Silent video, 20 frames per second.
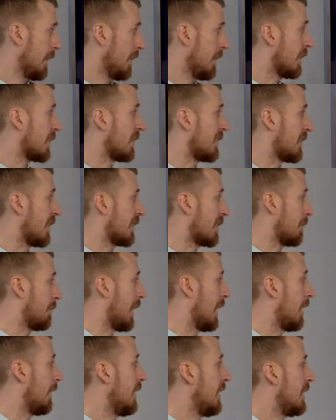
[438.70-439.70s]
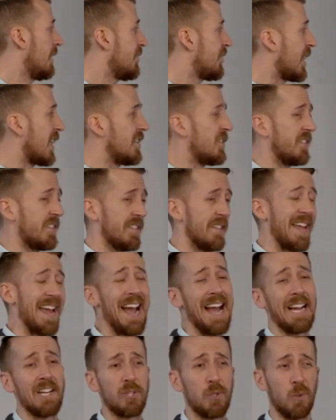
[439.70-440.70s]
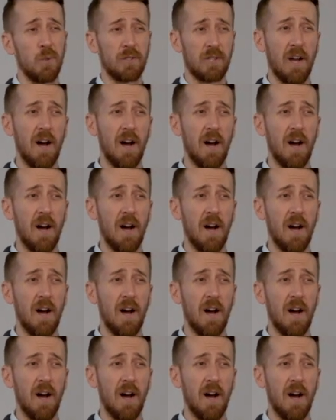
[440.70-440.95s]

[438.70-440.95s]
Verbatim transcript: You can talk about changes in the actual